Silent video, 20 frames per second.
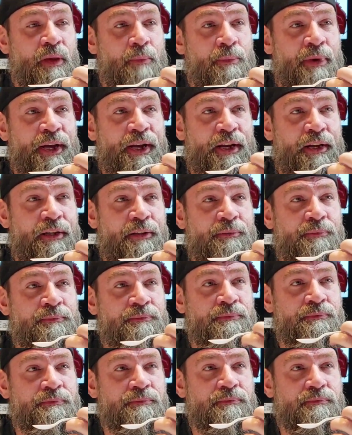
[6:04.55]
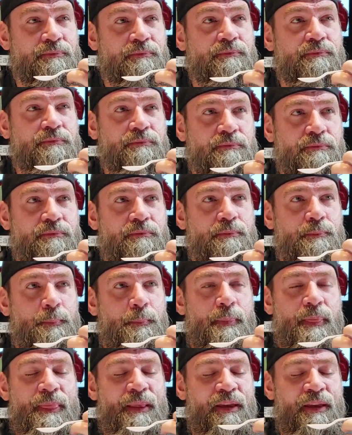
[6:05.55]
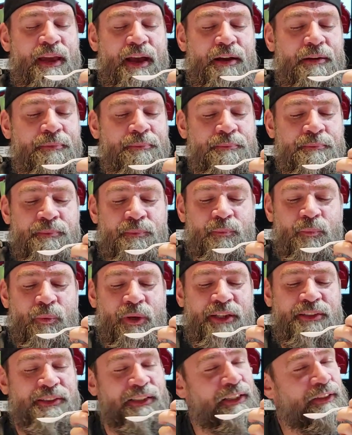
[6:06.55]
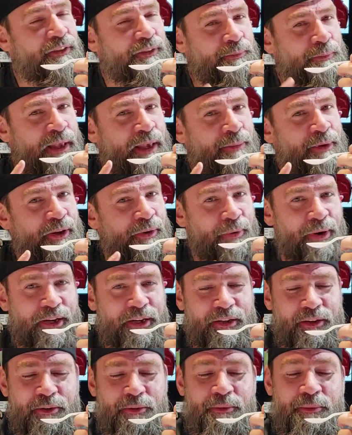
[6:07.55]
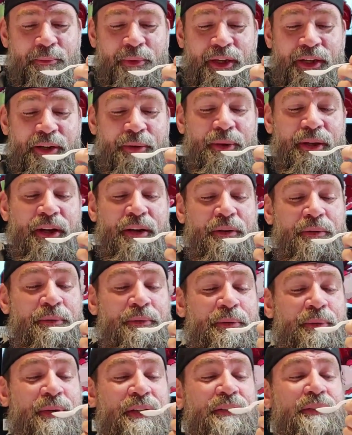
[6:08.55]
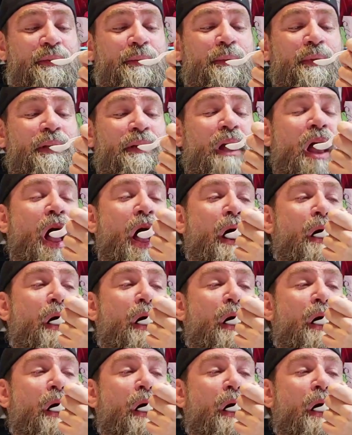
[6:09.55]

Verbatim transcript: But uh, yeah, I'd say there's maybe oregano. But here we go. Three, two, one.